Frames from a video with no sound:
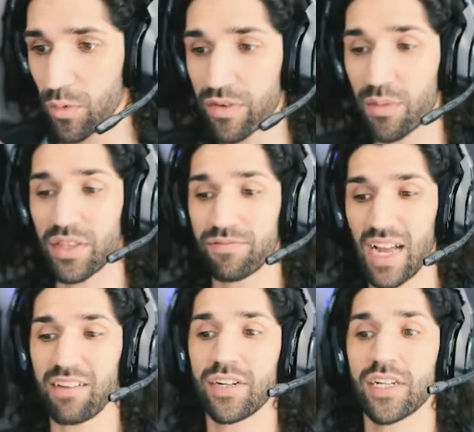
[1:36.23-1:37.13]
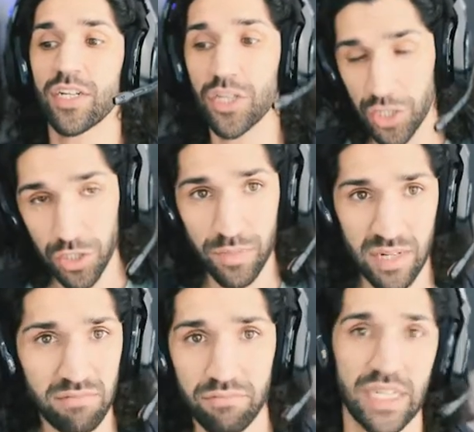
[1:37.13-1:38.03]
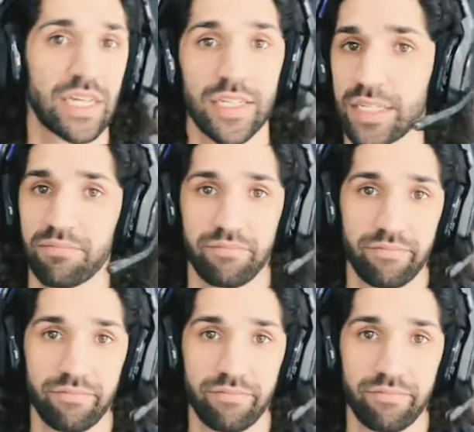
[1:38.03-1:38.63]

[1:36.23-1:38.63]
We've gone with a variant human because